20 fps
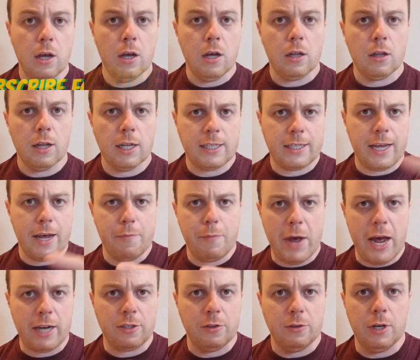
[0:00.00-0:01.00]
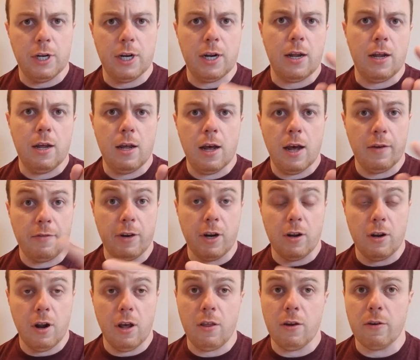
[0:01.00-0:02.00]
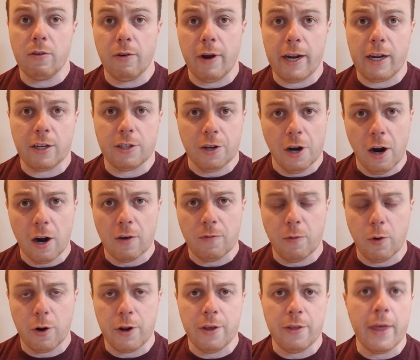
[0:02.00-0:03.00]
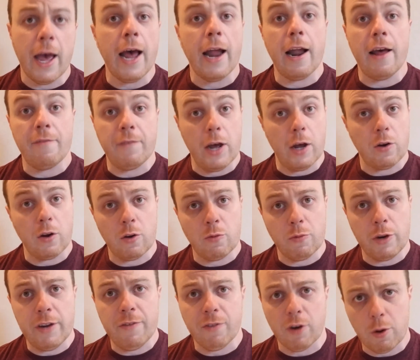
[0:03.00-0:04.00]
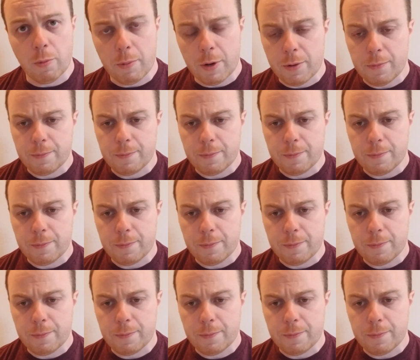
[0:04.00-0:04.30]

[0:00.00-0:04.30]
Let's get back to it. I've got another great guitar for you that I found on Reverb.